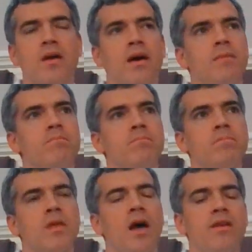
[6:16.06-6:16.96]
Um,
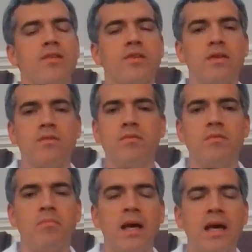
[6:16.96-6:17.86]
God doesn't
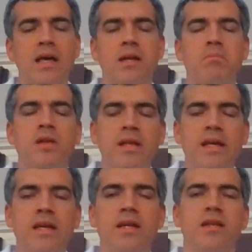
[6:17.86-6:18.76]
beg and
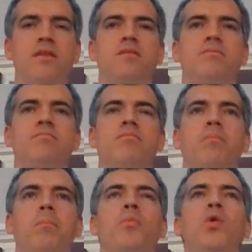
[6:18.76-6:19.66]
plead and
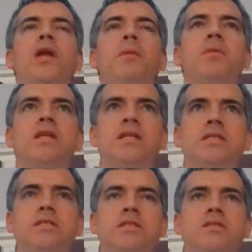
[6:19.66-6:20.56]
pretty
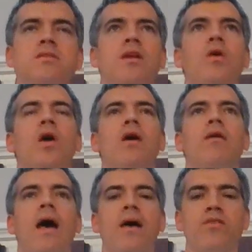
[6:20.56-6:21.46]
please, you know,
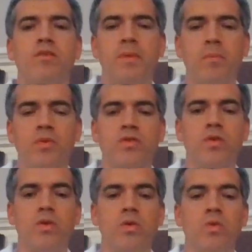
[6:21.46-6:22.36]
ask people
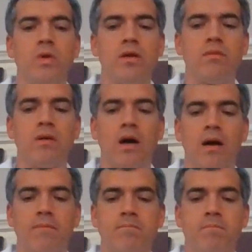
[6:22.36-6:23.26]
to
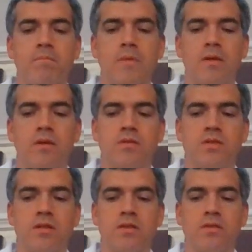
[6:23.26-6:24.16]
um,
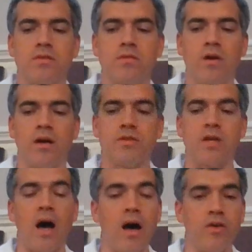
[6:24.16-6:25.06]
to uh,
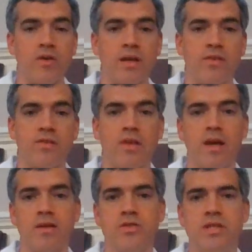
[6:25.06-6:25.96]
to honor His
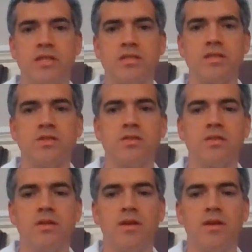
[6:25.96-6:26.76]
Son Jesus.